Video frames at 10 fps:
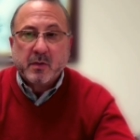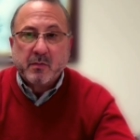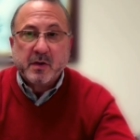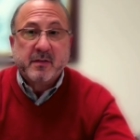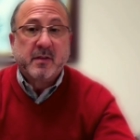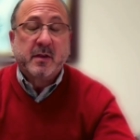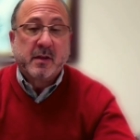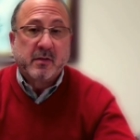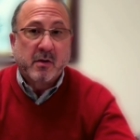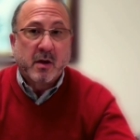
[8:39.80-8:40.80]
We
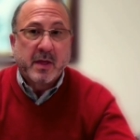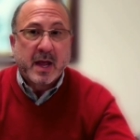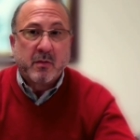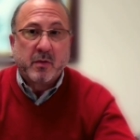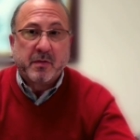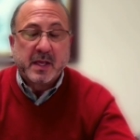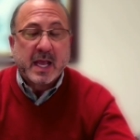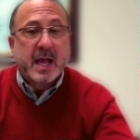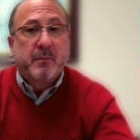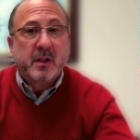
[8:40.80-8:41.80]
recently saw that with
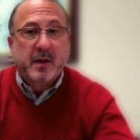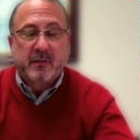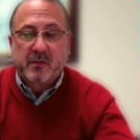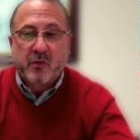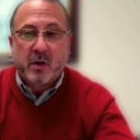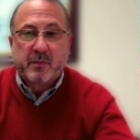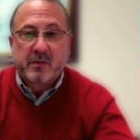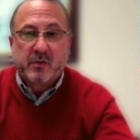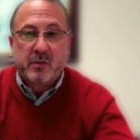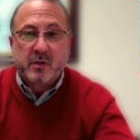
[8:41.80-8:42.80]
the Amylix
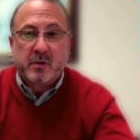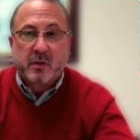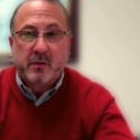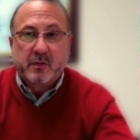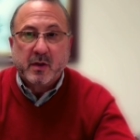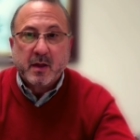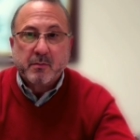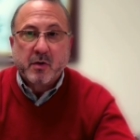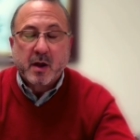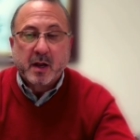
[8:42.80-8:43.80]
Pharmaceuticals
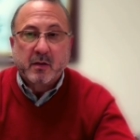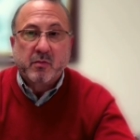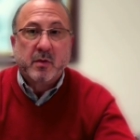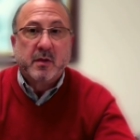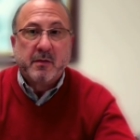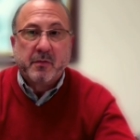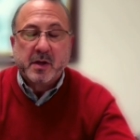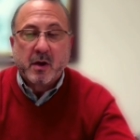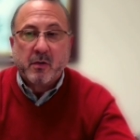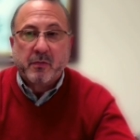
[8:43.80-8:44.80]
product
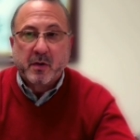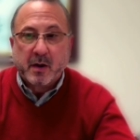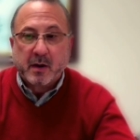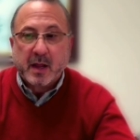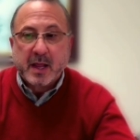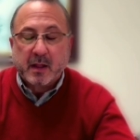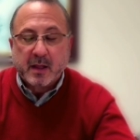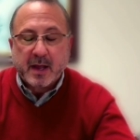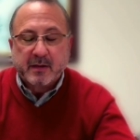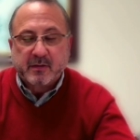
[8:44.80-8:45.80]
Relivrio for
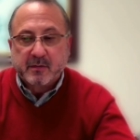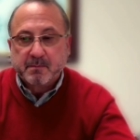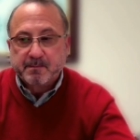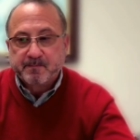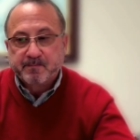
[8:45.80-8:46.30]
ALS.